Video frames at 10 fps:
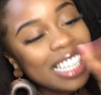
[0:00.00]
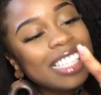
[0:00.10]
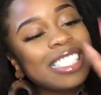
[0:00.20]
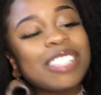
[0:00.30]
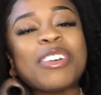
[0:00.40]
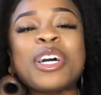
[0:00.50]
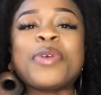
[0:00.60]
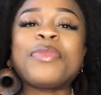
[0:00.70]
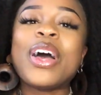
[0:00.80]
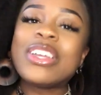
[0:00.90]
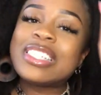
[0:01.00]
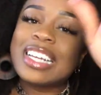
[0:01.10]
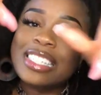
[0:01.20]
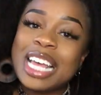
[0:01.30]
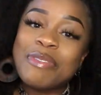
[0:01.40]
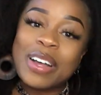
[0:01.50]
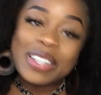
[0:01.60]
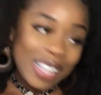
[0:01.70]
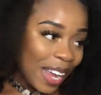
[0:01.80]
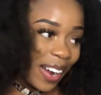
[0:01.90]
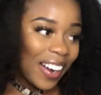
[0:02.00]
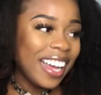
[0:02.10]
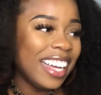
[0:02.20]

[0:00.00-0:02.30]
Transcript: So y'all stay safe out there.